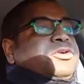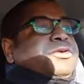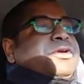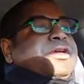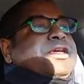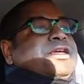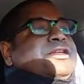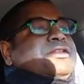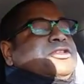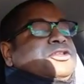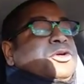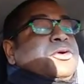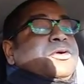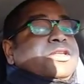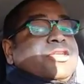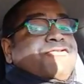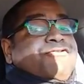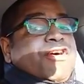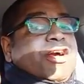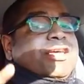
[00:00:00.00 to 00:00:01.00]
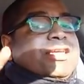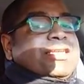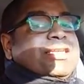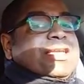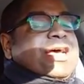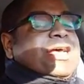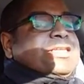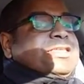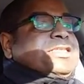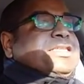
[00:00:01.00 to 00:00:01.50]
during the fucking
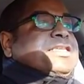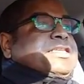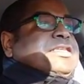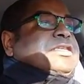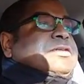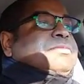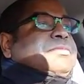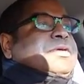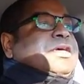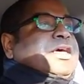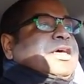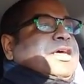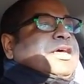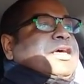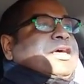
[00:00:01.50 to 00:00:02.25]
Nazism